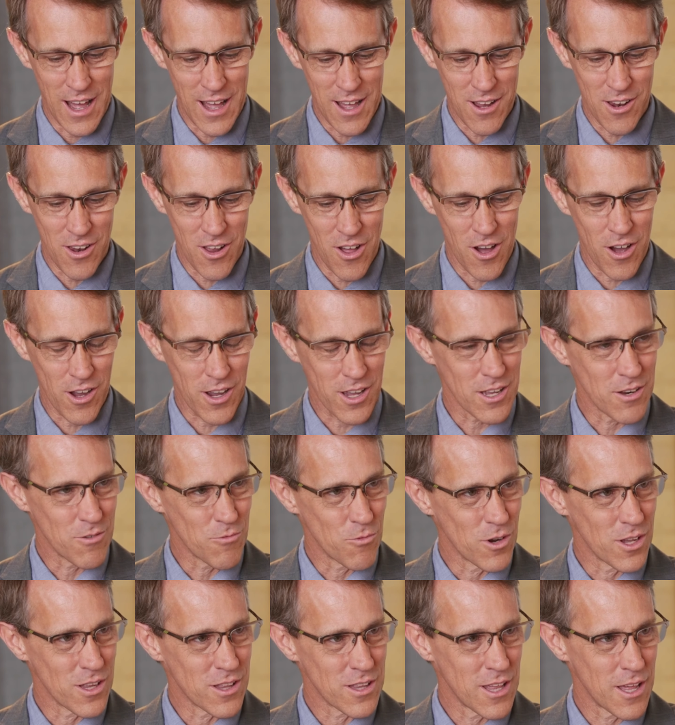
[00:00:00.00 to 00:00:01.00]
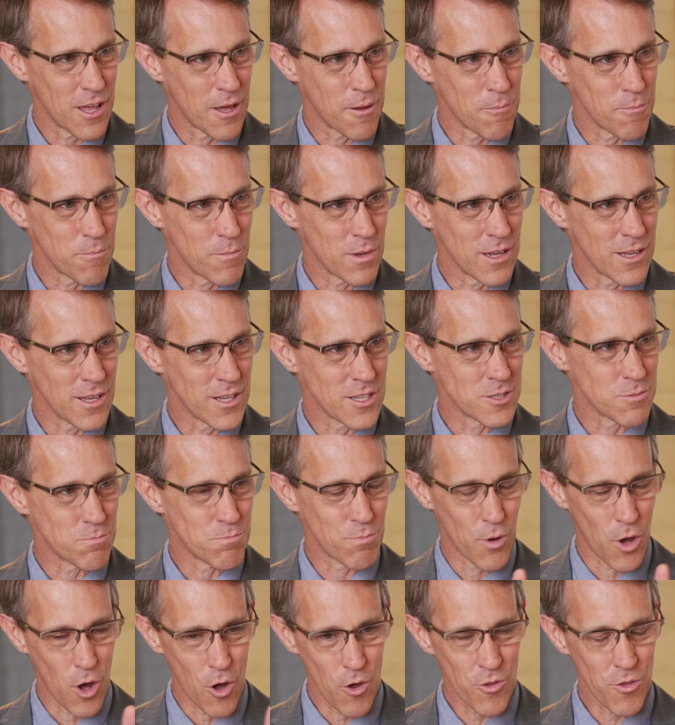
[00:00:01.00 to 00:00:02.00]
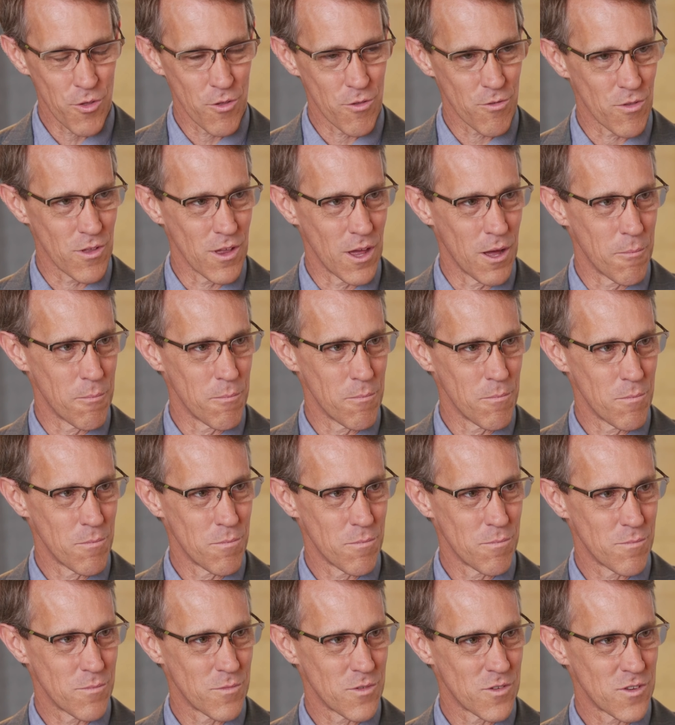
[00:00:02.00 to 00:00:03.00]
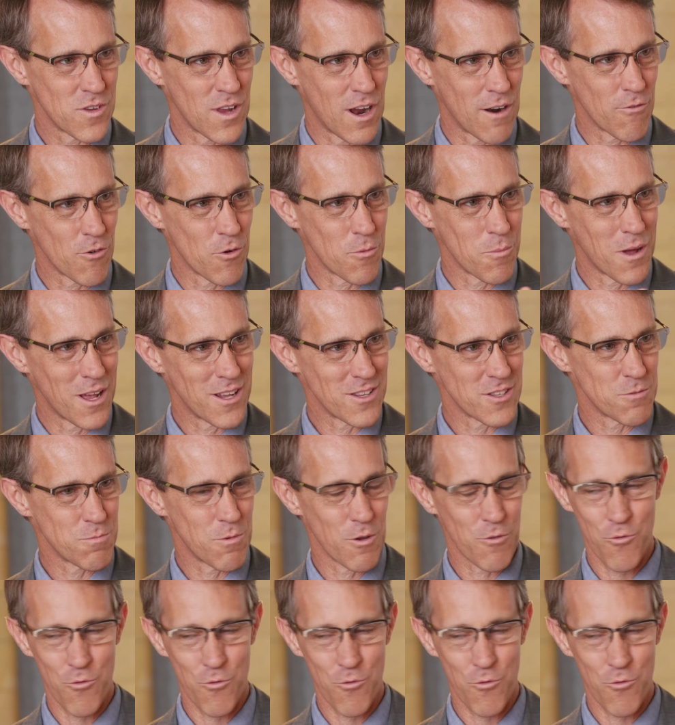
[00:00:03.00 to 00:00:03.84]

dialoguing with him because both of them, several months